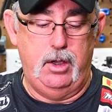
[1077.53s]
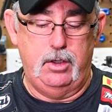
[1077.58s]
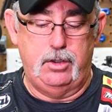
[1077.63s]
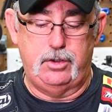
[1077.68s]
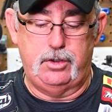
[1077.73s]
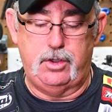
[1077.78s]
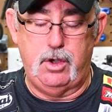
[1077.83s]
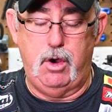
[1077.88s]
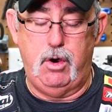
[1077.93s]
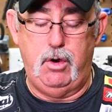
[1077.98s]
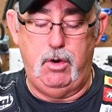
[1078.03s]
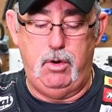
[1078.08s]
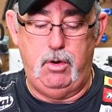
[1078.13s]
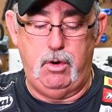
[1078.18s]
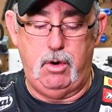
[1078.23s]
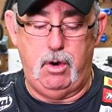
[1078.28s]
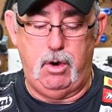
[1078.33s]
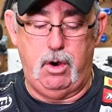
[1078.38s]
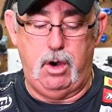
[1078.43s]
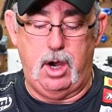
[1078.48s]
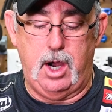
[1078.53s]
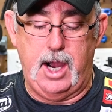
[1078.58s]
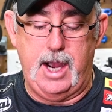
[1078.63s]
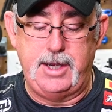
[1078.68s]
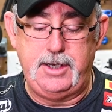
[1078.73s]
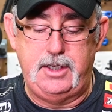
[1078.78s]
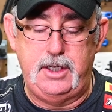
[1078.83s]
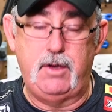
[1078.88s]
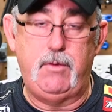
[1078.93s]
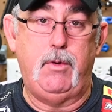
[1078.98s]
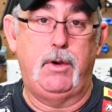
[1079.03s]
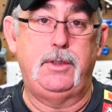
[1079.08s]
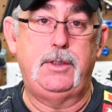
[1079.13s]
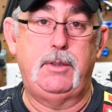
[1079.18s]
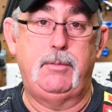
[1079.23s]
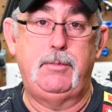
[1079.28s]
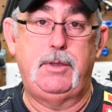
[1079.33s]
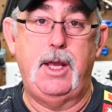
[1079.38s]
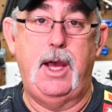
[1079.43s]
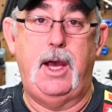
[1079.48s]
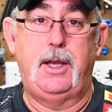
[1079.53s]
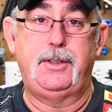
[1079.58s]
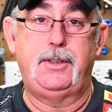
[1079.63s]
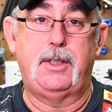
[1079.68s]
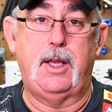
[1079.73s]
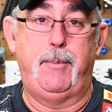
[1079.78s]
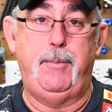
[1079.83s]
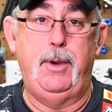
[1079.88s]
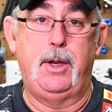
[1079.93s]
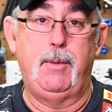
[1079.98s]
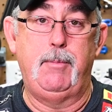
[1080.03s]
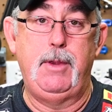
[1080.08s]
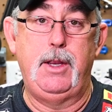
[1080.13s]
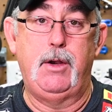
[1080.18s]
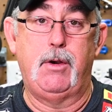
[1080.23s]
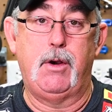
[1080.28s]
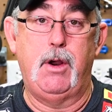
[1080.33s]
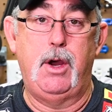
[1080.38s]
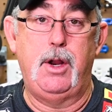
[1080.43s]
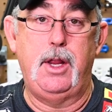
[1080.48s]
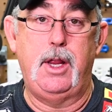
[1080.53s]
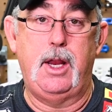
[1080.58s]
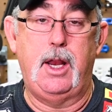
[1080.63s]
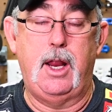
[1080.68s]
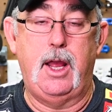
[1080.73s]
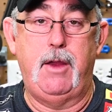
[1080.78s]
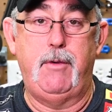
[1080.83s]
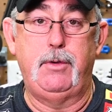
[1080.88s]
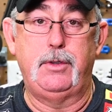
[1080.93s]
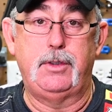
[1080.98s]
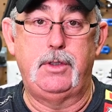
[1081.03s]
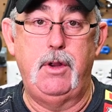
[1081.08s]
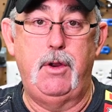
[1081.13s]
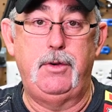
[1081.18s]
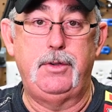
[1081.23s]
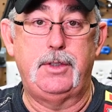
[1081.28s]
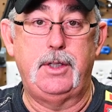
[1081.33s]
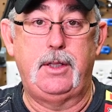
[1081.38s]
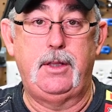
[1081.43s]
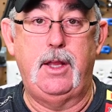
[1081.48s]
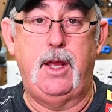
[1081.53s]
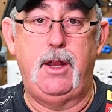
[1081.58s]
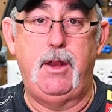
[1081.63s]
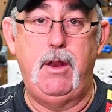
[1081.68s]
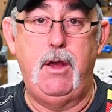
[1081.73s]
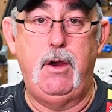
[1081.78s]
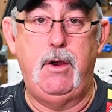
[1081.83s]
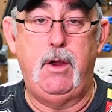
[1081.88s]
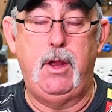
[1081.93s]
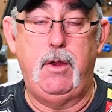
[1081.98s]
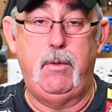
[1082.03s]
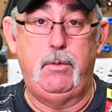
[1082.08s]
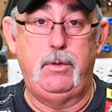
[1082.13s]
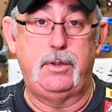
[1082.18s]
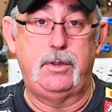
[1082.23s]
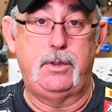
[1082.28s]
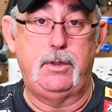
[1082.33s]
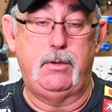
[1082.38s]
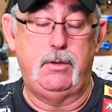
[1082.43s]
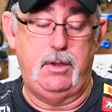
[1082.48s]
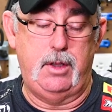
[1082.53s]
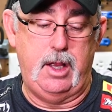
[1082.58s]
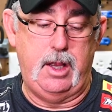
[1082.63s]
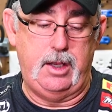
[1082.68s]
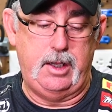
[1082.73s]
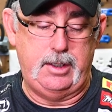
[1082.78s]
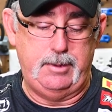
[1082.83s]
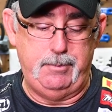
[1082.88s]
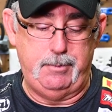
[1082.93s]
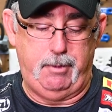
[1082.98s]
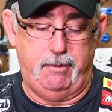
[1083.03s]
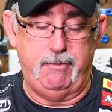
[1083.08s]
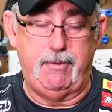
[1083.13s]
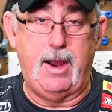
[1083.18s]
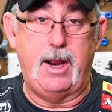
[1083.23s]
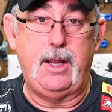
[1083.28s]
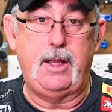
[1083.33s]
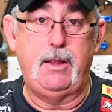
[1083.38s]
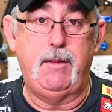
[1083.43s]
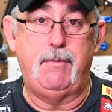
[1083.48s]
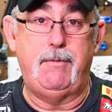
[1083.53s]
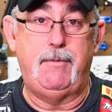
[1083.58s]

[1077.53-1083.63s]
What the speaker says: So I did run some tests. I put a meter on it and I was noticing that no, it was providing the